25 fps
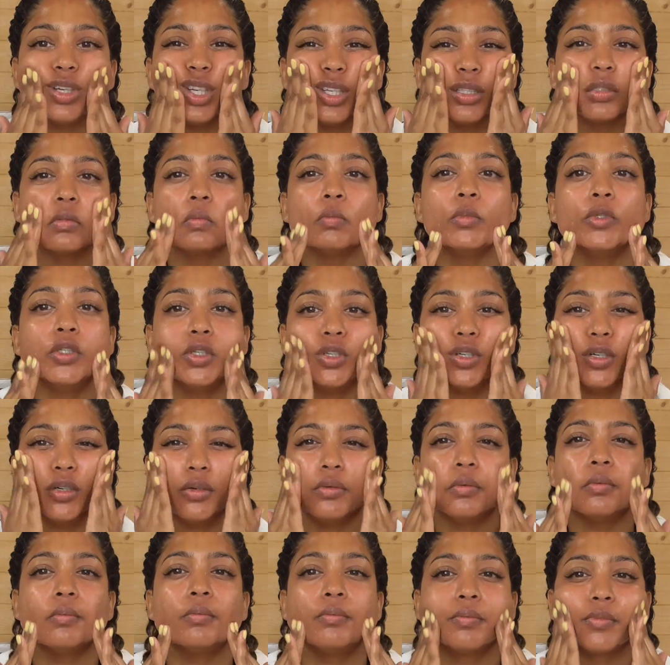it's
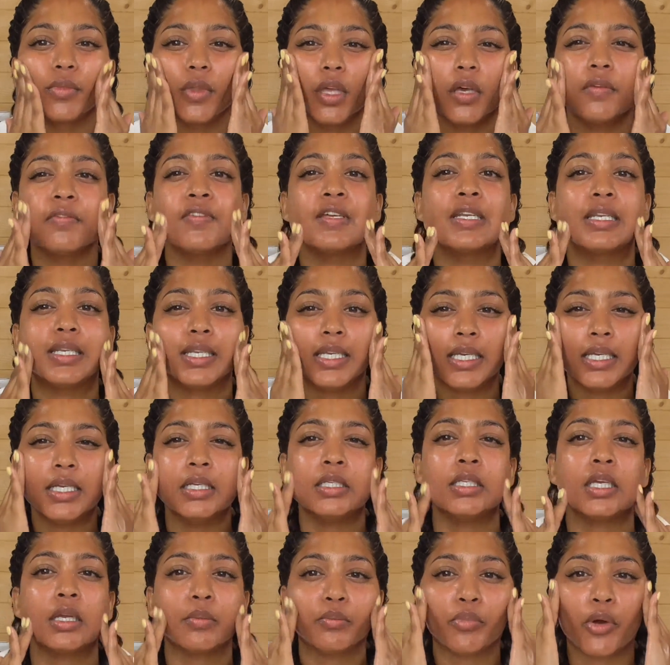more of a
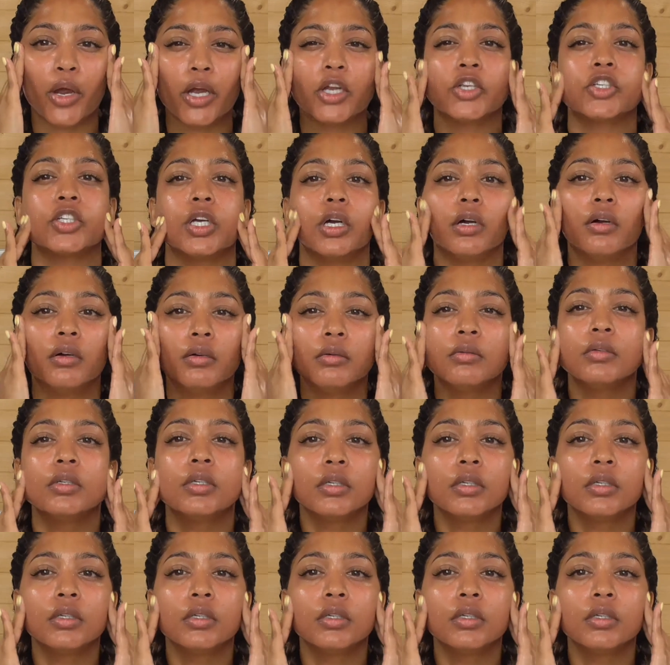kneading pressure,